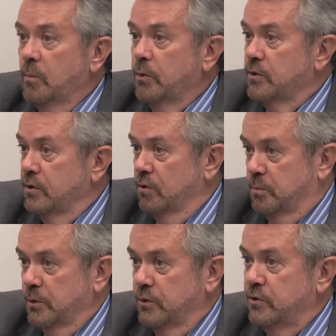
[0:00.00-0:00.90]

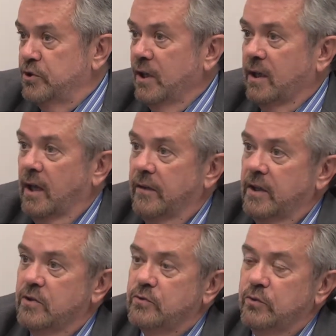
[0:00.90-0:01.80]
Purdue Chicken on the
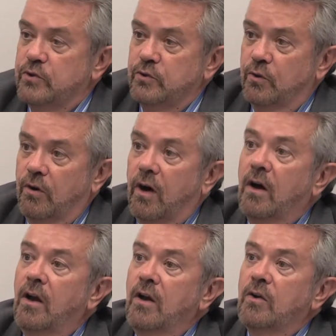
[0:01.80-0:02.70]
Eastern Shore.